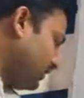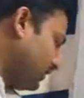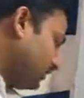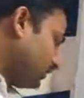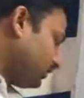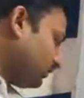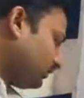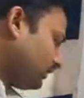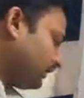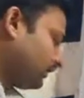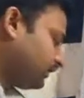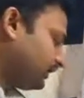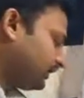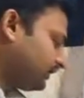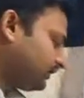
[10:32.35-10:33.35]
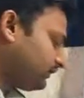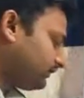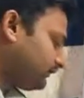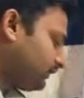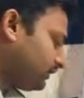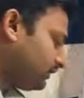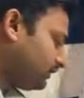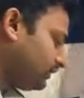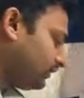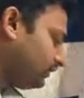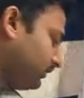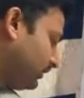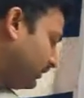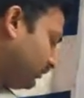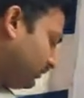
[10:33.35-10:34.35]
So this is 1 0
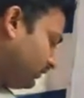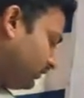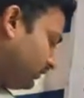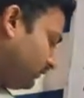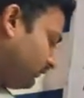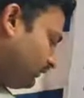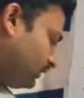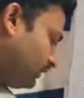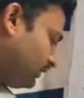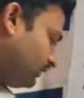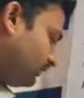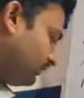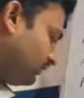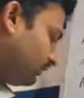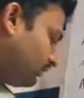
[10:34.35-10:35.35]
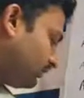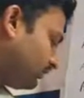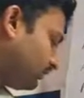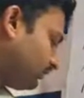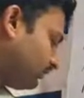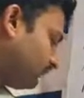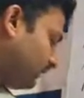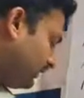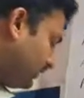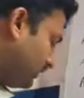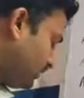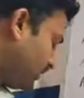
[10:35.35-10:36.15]
0 0 1 0 0 0 1,